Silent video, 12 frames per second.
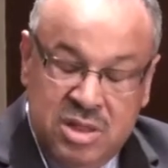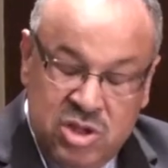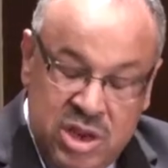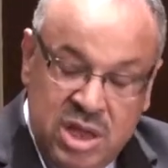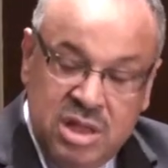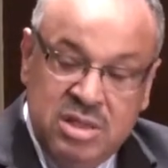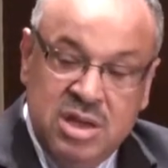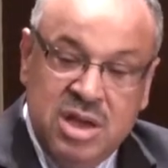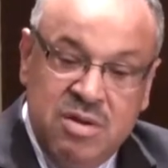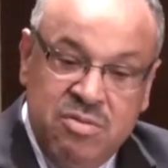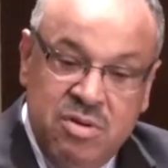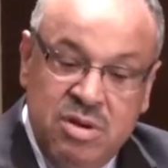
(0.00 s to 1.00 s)
Sharikat
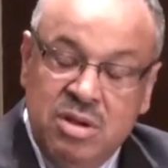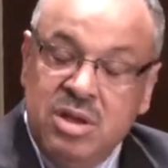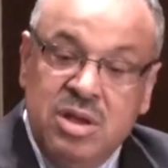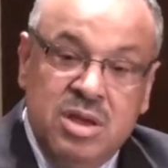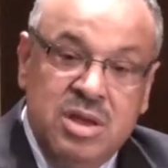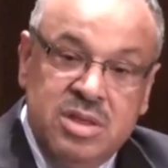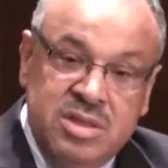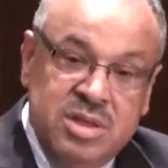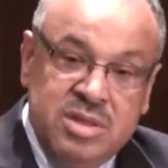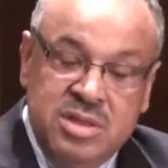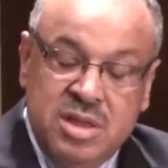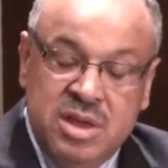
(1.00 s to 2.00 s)
Takaful,
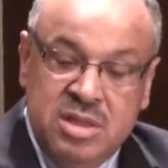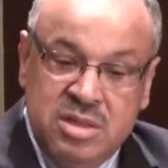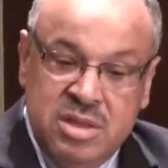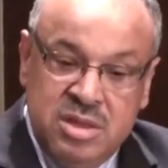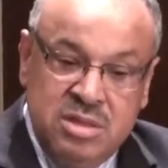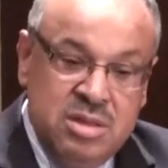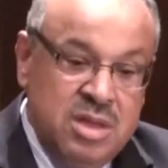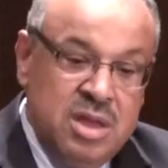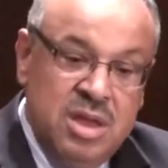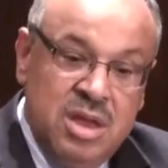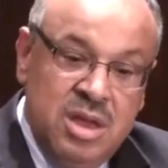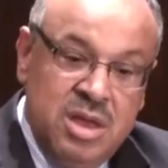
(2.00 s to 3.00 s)
since
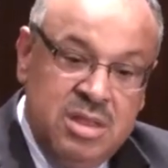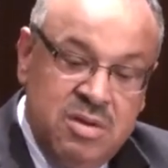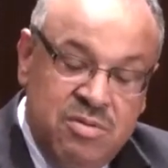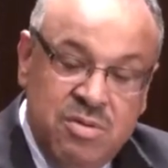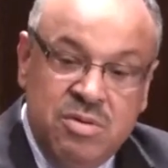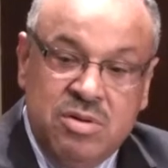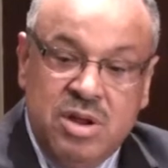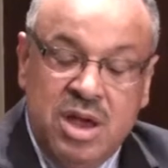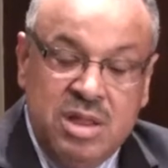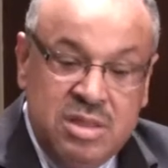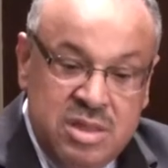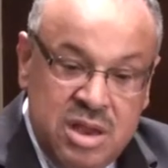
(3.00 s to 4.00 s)
1984
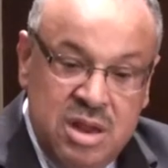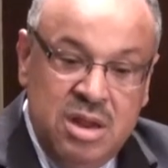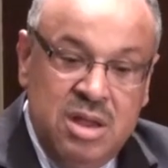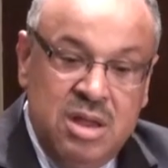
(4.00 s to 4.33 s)
until